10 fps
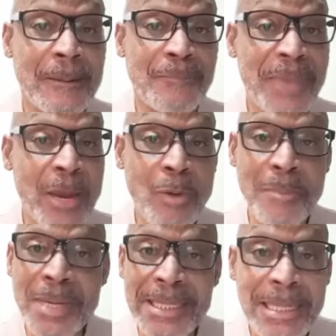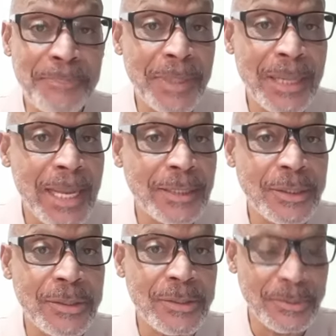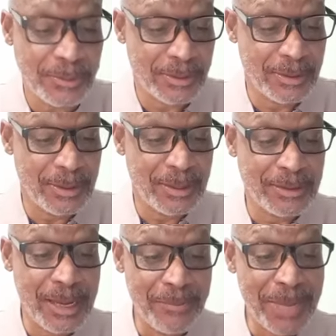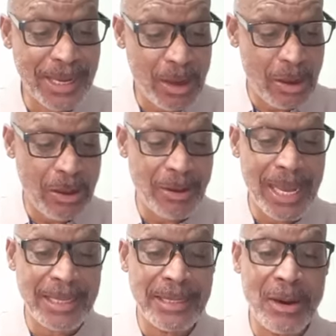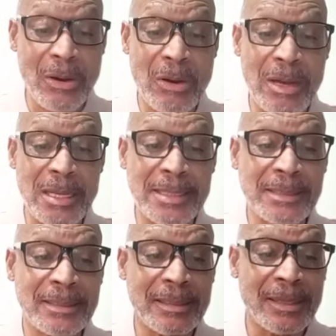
They will manipulate you. They'll make all that noise,